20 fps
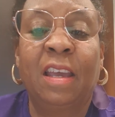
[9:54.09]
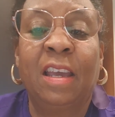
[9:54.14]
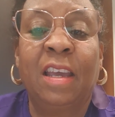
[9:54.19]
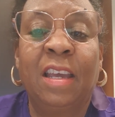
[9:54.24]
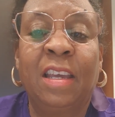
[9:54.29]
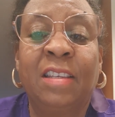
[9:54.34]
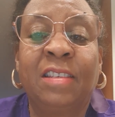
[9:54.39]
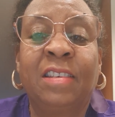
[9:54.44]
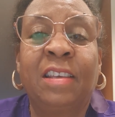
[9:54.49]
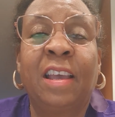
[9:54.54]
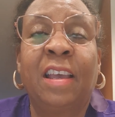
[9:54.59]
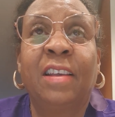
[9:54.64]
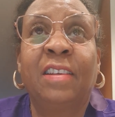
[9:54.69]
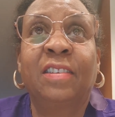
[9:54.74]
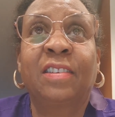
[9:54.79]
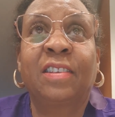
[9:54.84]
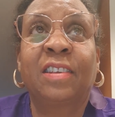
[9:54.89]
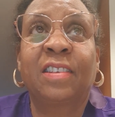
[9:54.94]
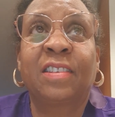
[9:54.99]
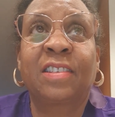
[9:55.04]
it
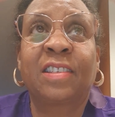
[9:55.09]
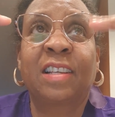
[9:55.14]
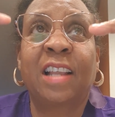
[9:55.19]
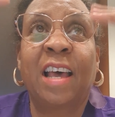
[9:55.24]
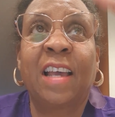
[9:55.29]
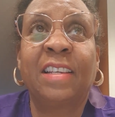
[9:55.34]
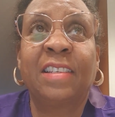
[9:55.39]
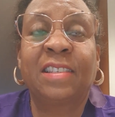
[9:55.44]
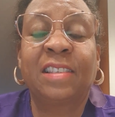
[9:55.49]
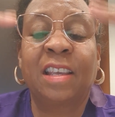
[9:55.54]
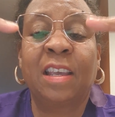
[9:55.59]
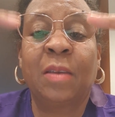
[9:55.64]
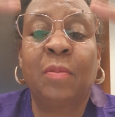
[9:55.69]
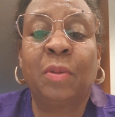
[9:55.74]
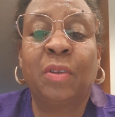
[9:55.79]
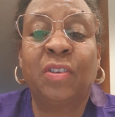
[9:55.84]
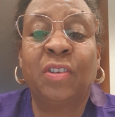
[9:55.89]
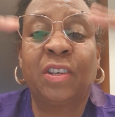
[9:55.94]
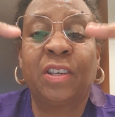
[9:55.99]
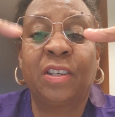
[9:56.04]
takes sliced
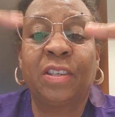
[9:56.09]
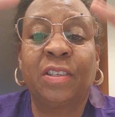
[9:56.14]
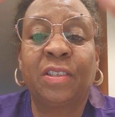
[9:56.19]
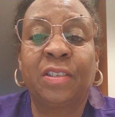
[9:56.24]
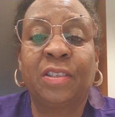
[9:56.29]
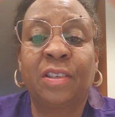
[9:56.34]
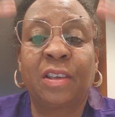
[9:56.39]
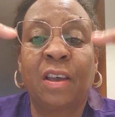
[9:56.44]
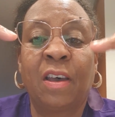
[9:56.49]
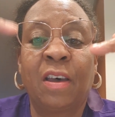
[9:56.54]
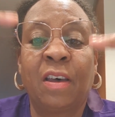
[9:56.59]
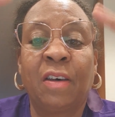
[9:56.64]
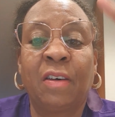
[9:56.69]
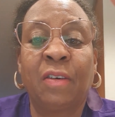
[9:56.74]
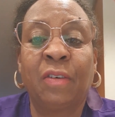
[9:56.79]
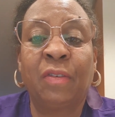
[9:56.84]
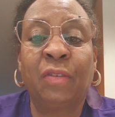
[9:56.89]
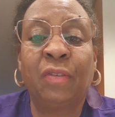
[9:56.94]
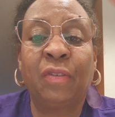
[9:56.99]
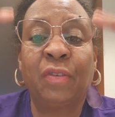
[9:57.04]
images
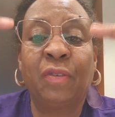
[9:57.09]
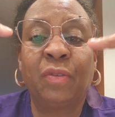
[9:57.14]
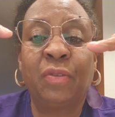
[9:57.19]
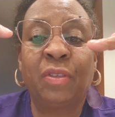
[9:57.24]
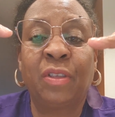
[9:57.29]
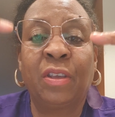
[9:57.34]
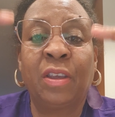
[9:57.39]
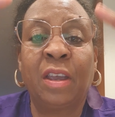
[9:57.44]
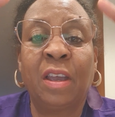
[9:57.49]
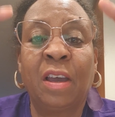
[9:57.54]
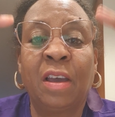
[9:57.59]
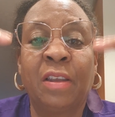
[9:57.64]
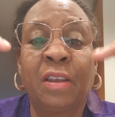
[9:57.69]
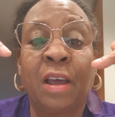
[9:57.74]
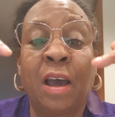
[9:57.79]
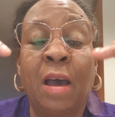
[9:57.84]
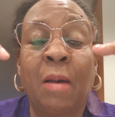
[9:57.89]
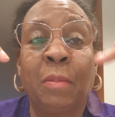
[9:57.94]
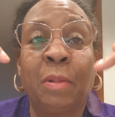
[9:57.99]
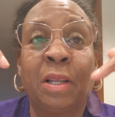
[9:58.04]
of the
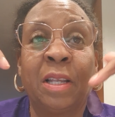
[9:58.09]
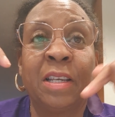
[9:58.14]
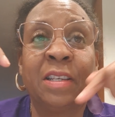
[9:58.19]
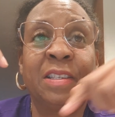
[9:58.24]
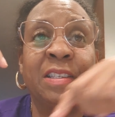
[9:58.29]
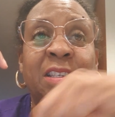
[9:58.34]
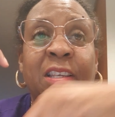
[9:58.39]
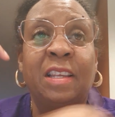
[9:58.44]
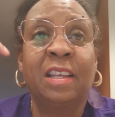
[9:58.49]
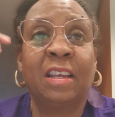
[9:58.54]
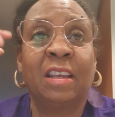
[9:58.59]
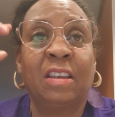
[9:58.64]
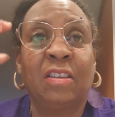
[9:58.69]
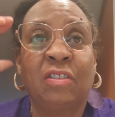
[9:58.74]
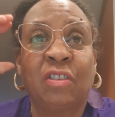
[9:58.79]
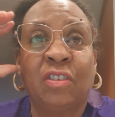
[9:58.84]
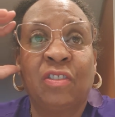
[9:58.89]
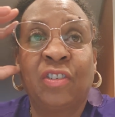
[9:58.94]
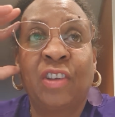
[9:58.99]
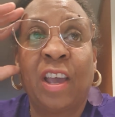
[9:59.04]
anomaly sitting in
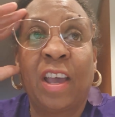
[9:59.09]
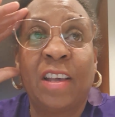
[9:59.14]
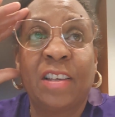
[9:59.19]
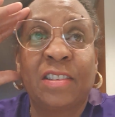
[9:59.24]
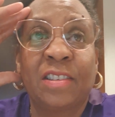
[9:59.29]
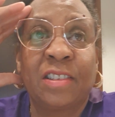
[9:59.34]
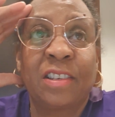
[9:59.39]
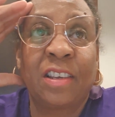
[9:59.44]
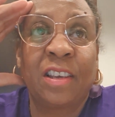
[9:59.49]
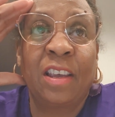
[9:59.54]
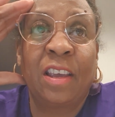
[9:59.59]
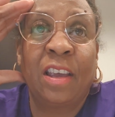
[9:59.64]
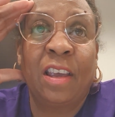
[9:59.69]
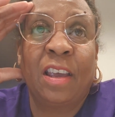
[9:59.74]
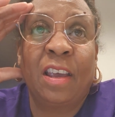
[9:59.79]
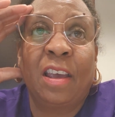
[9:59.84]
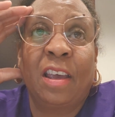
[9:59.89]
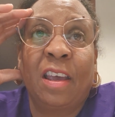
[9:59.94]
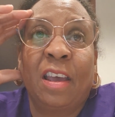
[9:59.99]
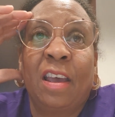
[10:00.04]
your chest.
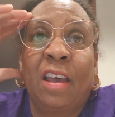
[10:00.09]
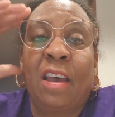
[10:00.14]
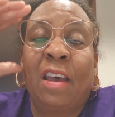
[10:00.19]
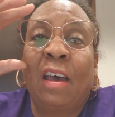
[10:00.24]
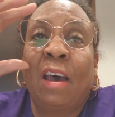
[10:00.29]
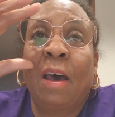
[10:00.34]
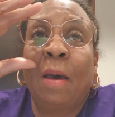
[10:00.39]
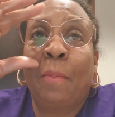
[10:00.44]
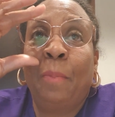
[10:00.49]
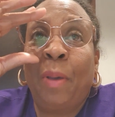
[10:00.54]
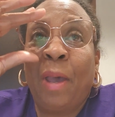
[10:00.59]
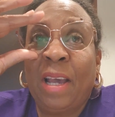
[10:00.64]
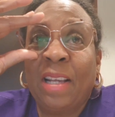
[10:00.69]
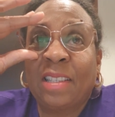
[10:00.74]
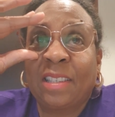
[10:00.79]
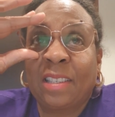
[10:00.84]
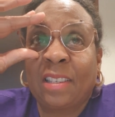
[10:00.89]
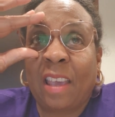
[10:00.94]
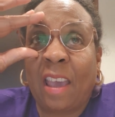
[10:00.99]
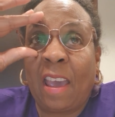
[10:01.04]
A
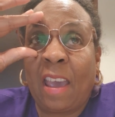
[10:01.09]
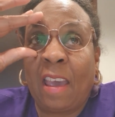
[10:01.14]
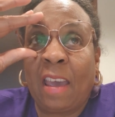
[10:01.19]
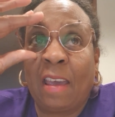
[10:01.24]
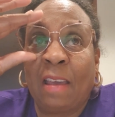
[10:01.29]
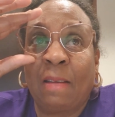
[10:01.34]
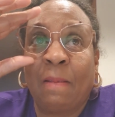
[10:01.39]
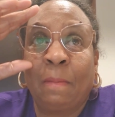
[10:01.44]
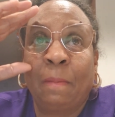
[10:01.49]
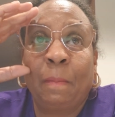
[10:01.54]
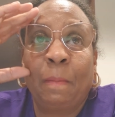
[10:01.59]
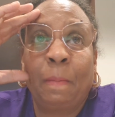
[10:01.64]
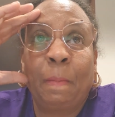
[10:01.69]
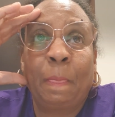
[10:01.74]
PET scan